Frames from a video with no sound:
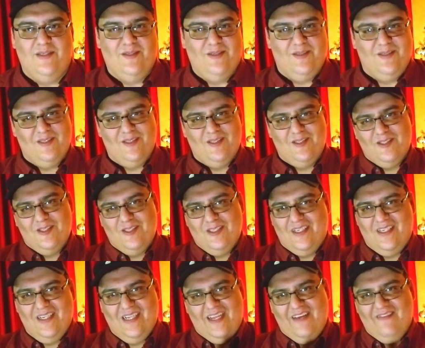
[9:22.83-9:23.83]
Ooh,
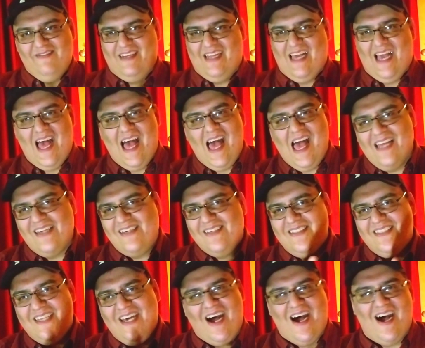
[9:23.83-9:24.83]
you're living high
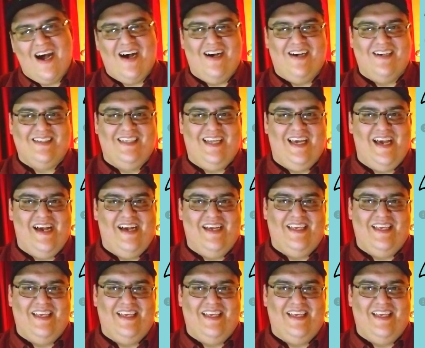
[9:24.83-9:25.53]
on the hog now.